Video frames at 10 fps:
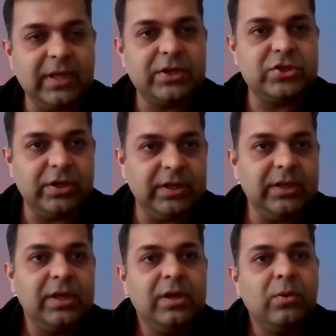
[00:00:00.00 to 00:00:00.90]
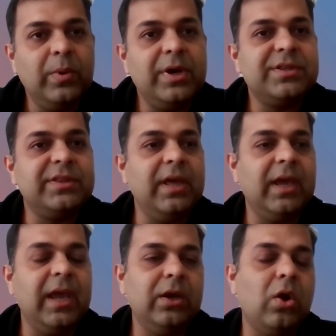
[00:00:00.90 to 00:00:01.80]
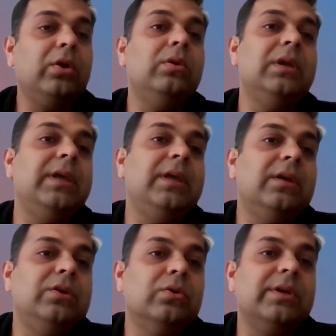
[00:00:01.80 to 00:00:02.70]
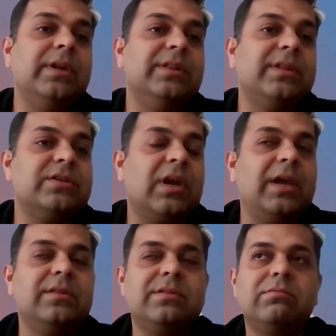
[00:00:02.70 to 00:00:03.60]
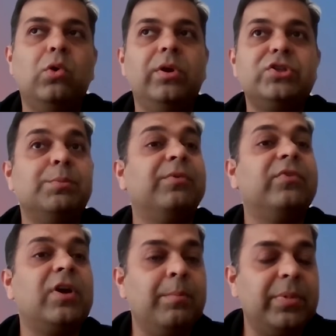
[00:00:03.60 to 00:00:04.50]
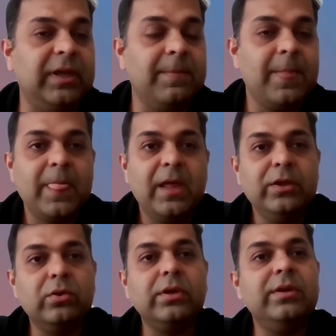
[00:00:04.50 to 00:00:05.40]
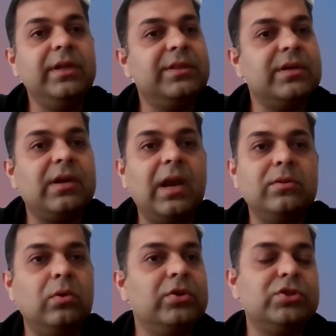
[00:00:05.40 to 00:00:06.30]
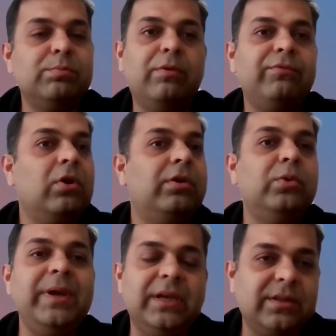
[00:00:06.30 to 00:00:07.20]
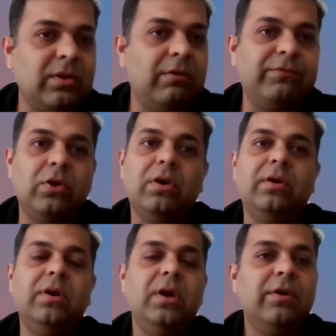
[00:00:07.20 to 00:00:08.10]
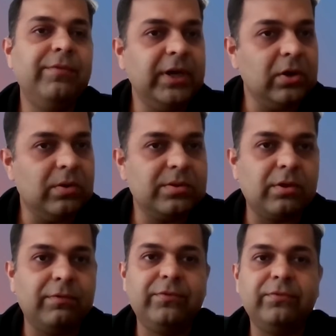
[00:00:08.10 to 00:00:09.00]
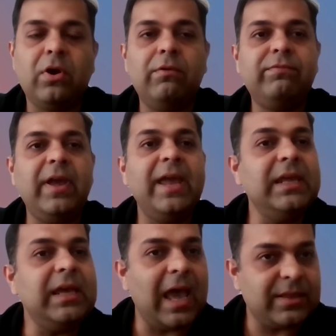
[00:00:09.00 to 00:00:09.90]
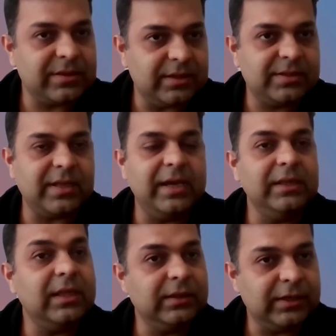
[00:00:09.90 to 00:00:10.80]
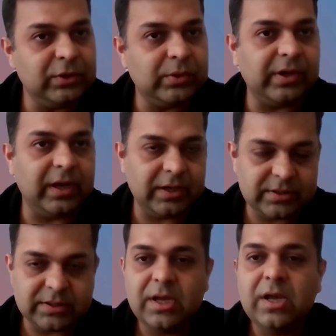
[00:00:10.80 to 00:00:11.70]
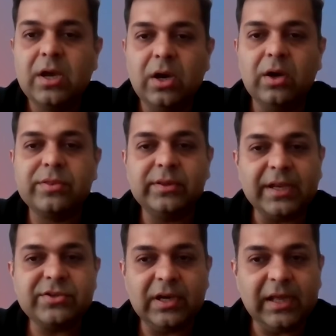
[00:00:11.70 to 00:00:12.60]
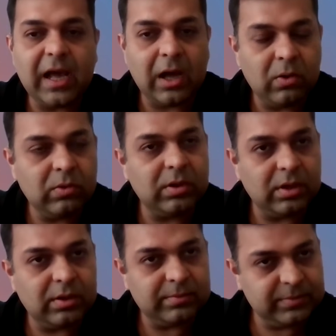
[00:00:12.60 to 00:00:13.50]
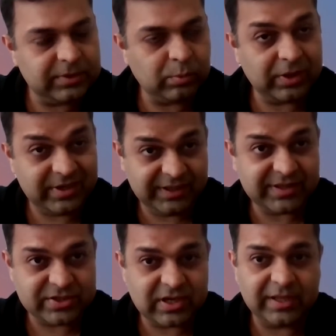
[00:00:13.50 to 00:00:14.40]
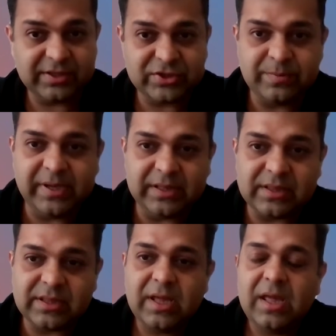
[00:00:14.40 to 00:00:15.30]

that journey. We're saying, hey, not only you can decentralize ownership of a company, you can decentralize ownership of your tweets, of your videos, of any assets, anything that you create. So that's really how what decentralization means.